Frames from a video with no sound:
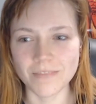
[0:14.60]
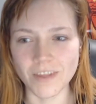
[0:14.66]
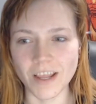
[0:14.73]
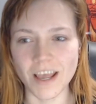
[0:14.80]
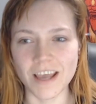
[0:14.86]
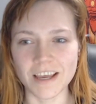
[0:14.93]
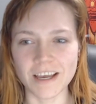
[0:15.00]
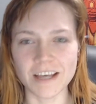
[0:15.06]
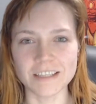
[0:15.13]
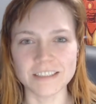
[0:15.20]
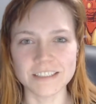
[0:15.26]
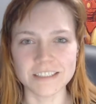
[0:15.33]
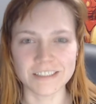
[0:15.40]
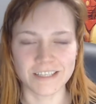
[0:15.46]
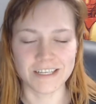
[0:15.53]
Hey
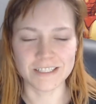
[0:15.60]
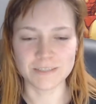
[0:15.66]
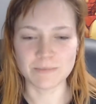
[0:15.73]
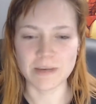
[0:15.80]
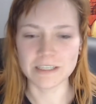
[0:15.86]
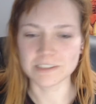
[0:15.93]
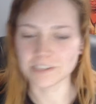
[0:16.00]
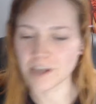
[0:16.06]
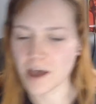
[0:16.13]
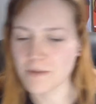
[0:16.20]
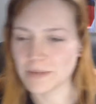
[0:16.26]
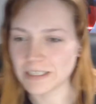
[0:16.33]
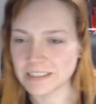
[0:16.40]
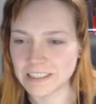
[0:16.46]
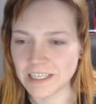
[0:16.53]
guys, it's Max
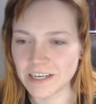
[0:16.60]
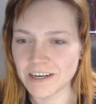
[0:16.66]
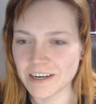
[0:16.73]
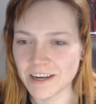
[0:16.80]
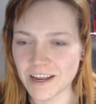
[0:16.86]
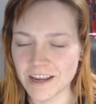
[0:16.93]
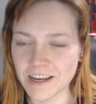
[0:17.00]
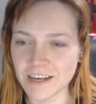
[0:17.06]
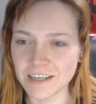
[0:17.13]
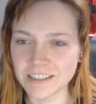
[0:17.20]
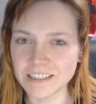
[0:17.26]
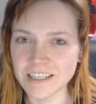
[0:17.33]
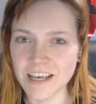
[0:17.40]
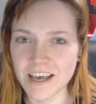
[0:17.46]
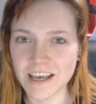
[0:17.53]
Comics here, and
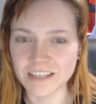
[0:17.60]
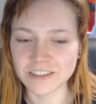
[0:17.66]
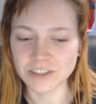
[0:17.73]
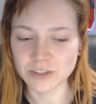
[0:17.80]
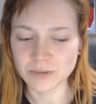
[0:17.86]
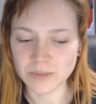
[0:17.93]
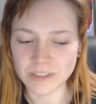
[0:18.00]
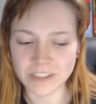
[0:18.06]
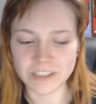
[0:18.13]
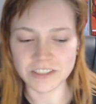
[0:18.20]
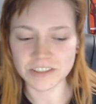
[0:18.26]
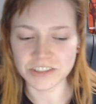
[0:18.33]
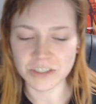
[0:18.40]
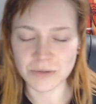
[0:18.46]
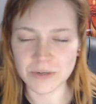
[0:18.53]
I just wanted to
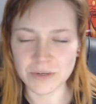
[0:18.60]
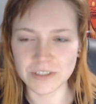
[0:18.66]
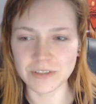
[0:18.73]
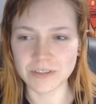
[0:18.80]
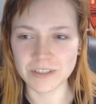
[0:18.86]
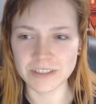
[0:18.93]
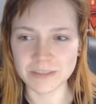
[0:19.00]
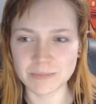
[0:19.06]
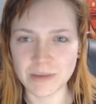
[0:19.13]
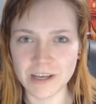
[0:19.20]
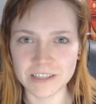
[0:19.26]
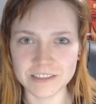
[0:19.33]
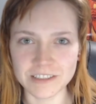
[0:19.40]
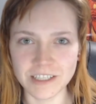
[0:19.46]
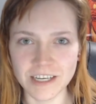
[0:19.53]
share with you this
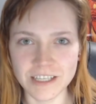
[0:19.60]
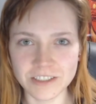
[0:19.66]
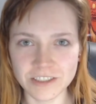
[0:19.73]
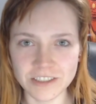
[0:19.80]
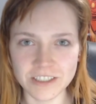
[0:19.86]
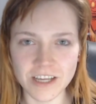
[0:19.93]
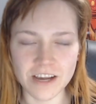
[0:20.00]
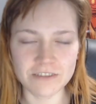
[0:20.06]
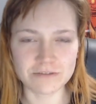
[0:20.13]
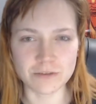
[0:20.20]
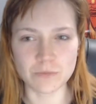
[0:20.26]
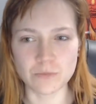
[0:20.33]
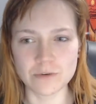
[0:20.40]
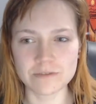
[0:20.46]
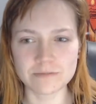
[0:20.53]
box that I just got
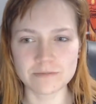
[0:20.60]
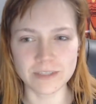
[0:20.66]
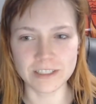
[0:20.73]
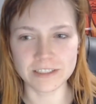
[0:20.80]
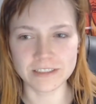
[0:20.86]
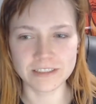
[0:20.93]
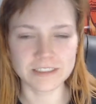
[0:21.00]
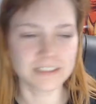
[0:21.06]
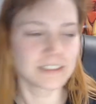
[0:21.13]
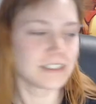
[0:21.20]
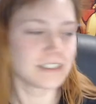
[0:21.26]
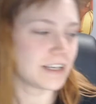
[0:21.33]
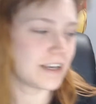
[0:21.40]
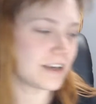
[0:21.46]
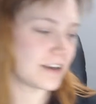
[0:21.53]
from wolfblitzed.
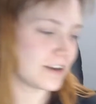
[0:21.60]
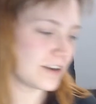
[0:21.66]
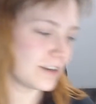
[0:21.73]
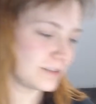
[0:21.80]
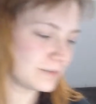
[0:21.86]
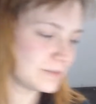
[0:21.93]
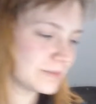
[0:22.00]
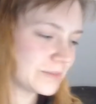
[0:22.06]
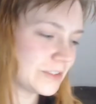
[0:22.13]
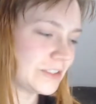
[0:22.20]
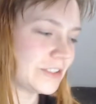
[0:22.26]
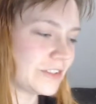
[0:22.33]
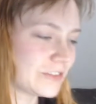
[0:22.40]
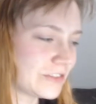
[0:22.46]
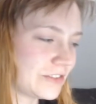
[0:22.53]

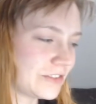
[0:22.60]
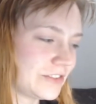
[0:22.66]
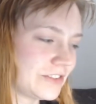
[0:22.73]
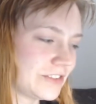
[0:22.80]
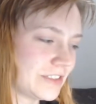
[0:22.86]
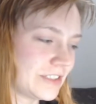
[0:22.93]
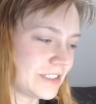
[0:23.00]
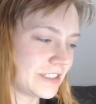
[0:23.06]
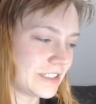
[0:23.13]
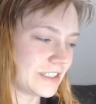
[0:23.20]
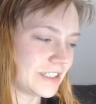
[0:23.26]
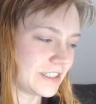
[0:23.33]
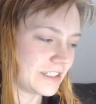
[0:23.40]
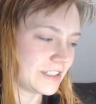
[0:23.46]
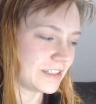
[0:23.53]
So,
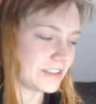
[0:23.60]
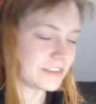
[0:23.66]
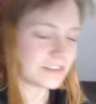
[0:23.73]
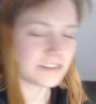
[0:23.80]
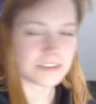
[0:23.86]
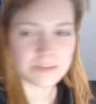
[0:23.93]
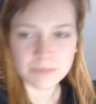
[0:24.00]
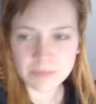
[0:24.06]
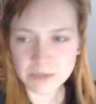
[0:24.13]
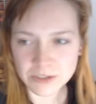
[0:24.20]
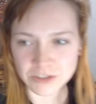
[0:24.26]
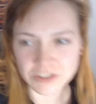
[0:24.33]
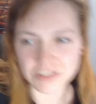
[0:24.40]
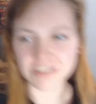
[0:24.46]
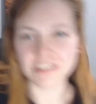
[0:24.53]
some
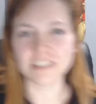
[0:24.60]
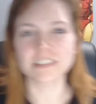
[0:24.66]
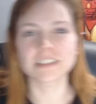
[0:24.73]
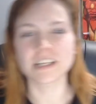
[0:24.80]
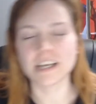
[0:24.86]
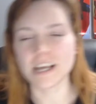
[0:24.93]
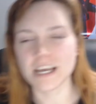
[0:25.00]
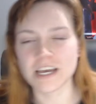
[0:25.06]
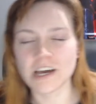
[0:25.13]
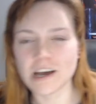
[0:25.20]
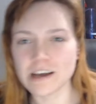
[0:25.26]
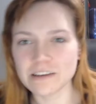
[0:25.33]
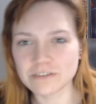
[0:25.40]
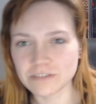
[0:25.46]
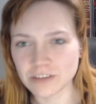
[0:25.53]
purchases that I
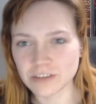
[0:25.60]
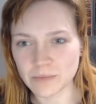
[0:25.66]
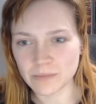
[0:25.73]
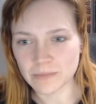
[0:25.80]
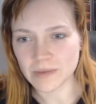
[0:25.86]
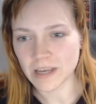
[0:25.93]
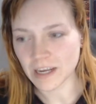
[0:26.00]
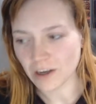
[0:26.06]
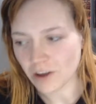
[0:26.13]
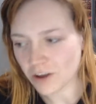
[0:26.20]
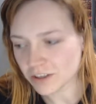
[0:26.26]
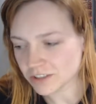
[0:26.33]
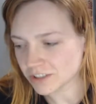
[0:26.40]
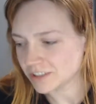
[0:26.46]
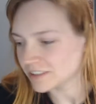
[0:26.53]
got from an
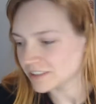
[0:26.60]
auction.